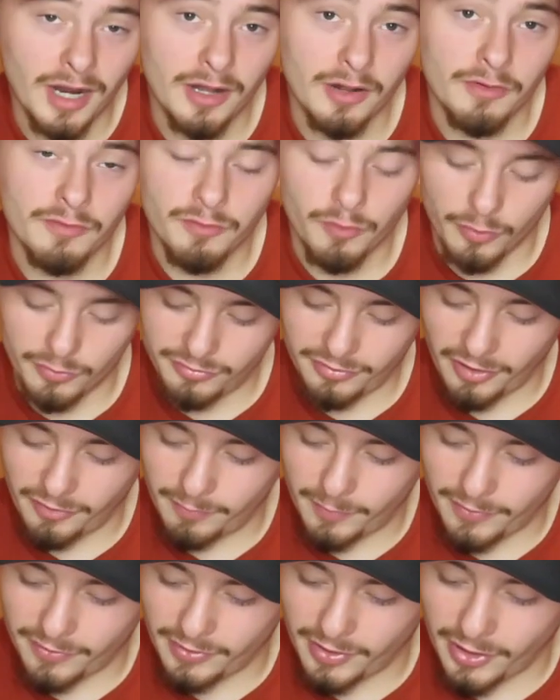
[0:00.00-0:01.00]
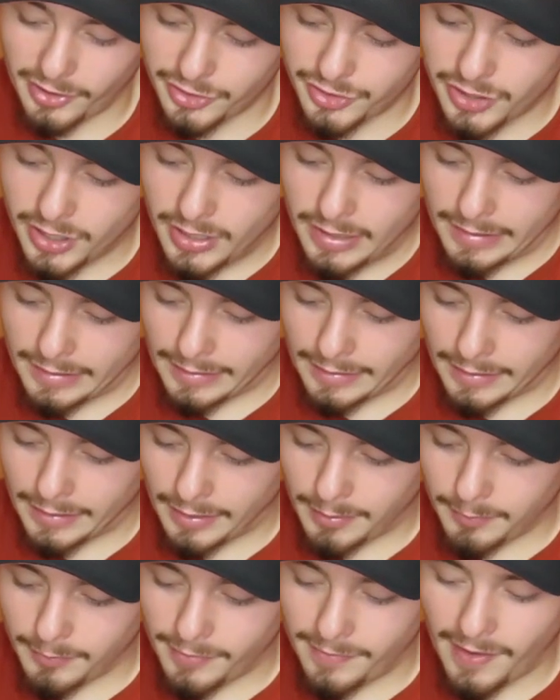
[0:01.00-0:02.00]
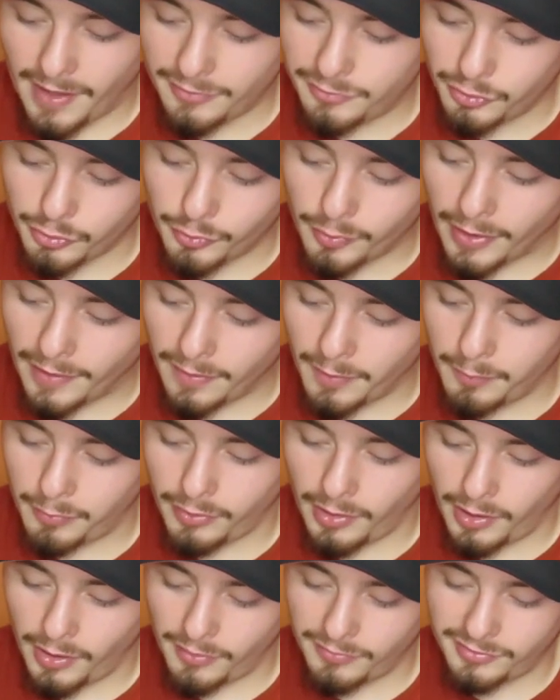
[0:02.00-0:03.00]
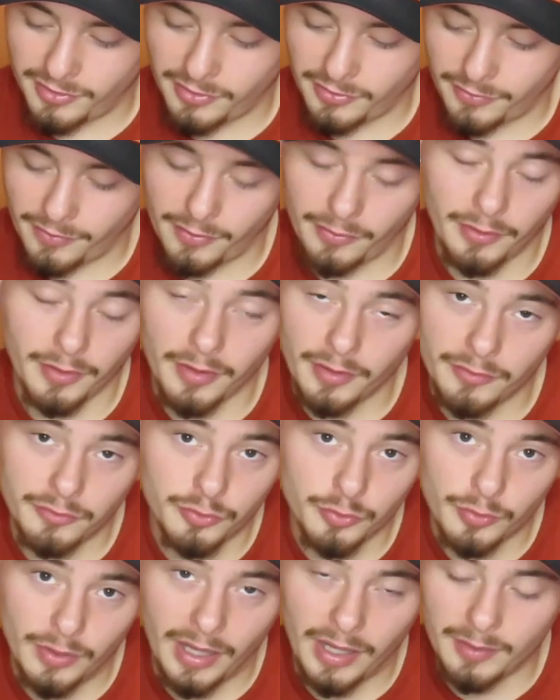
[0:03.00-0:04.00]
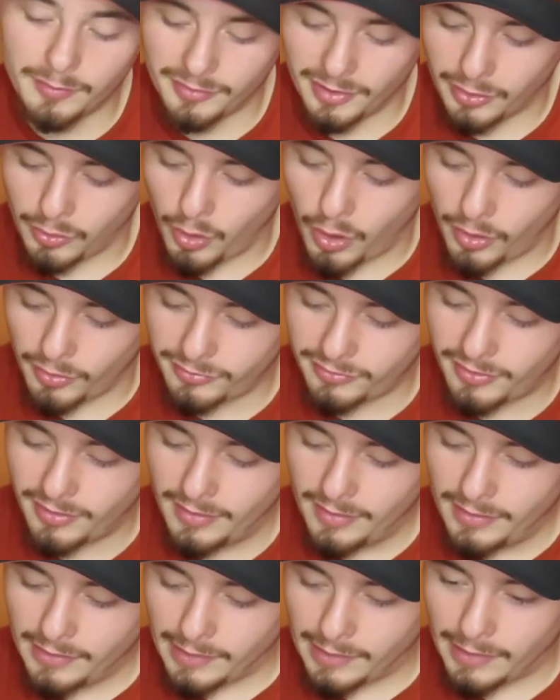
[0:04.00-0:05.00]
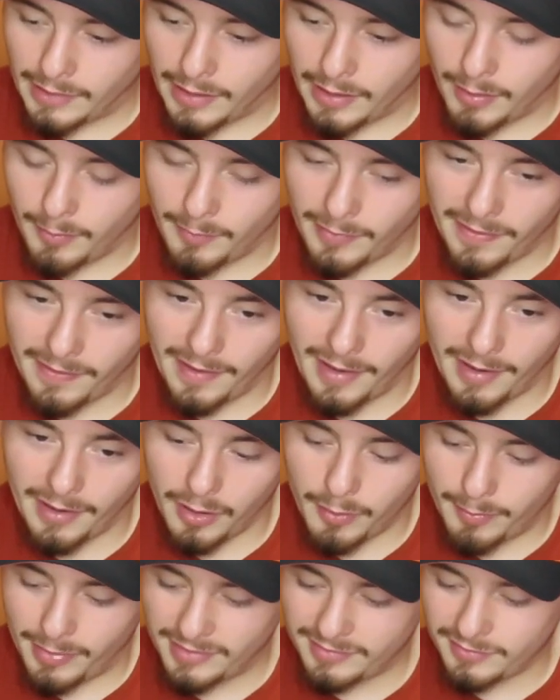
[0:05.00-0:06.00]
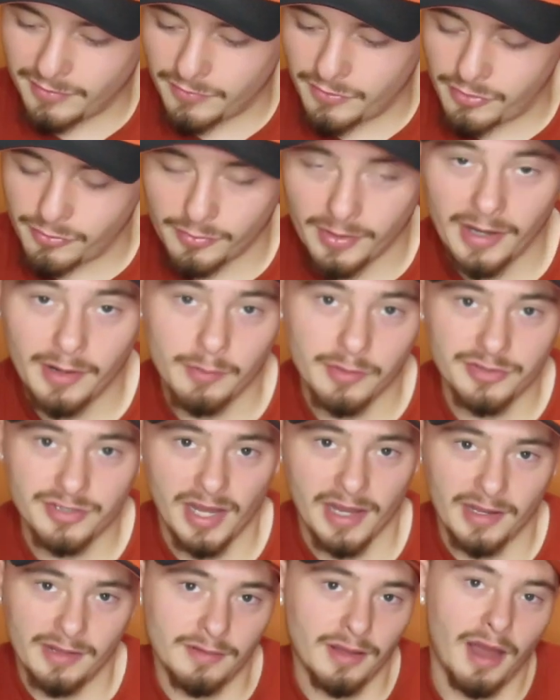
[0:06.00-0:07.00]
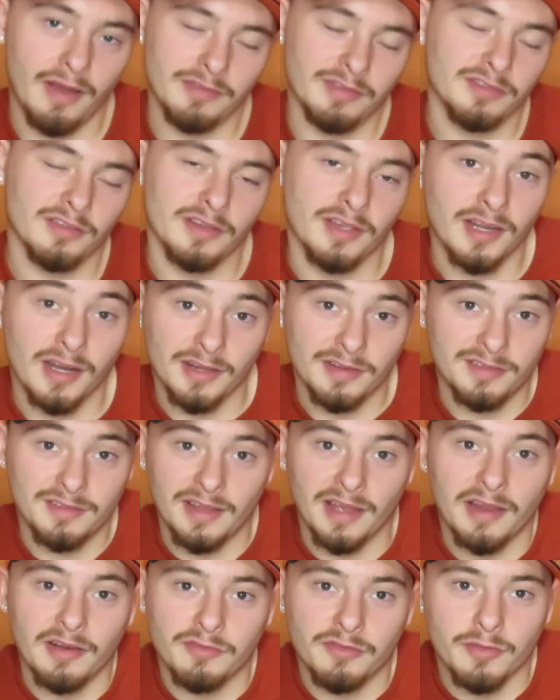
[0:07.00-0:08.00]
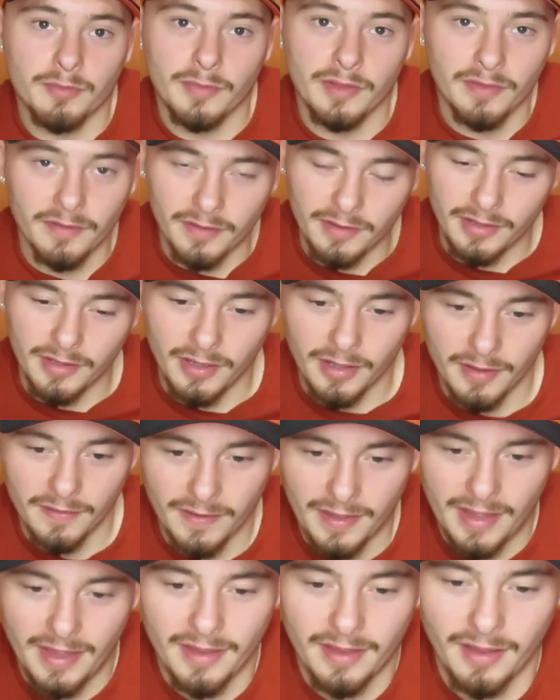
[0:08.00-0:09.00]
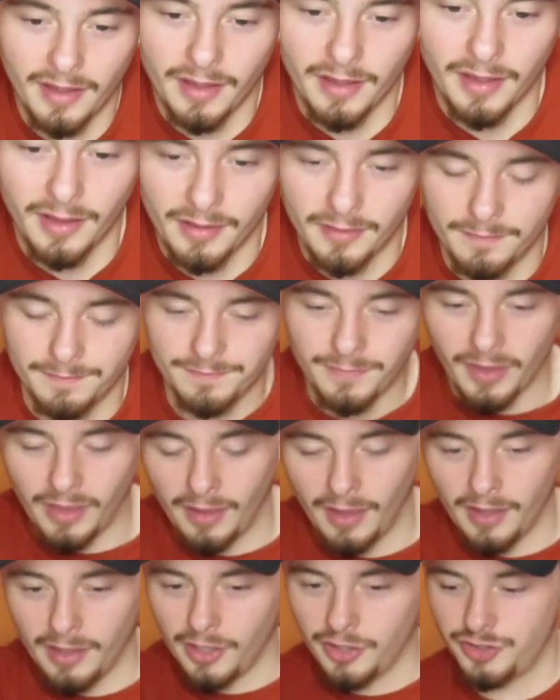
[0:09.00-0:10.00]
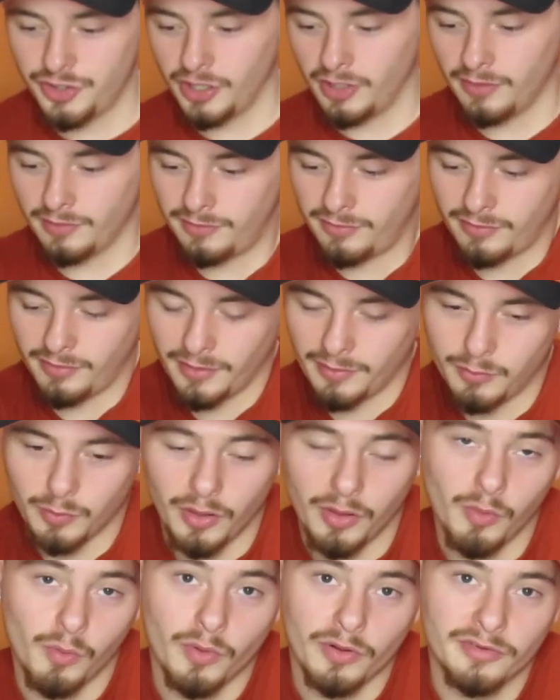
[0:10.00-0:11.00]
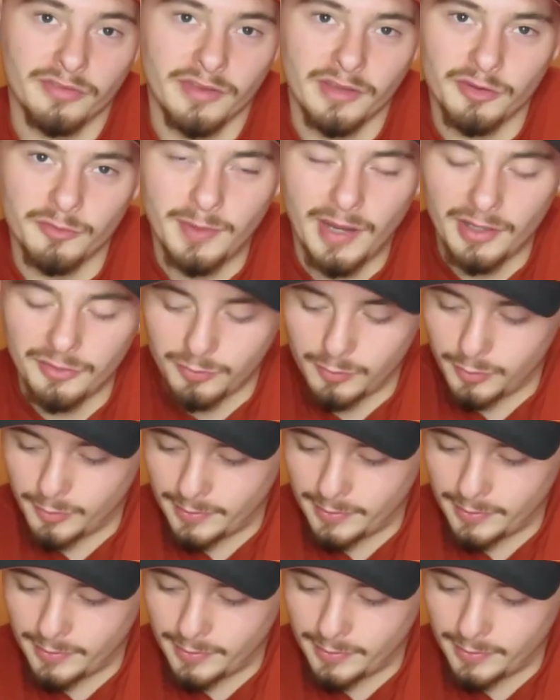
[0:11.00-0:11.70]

and a 904 save percentage. Not so great in the playoffs either. They only had 2 games they lost in that best of 3, which I obviously cannot stand from the AHL. It's like one of the worst things